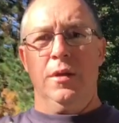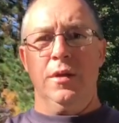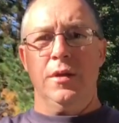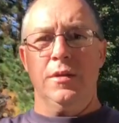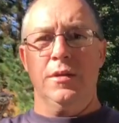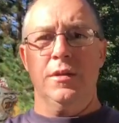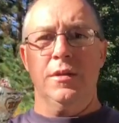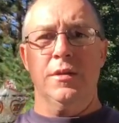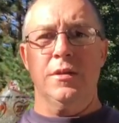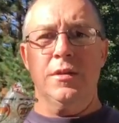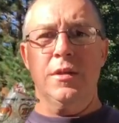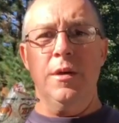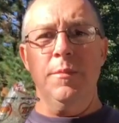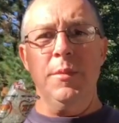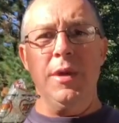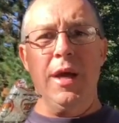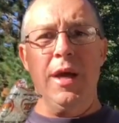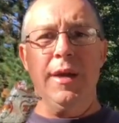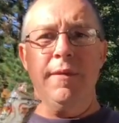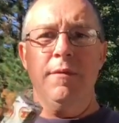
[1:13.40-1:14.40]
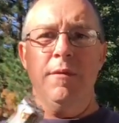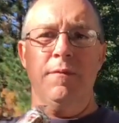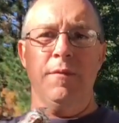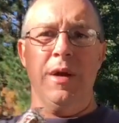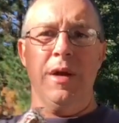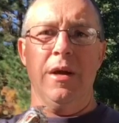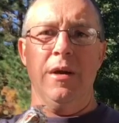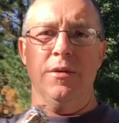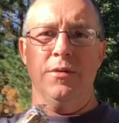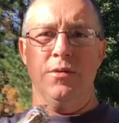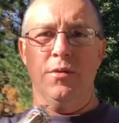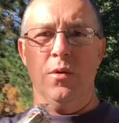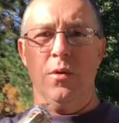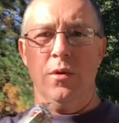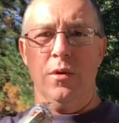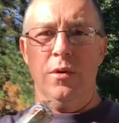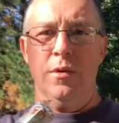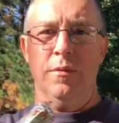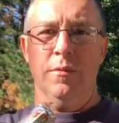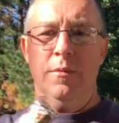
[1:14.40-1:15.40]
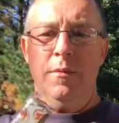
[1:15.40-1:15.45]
is just some kind of a fire starter.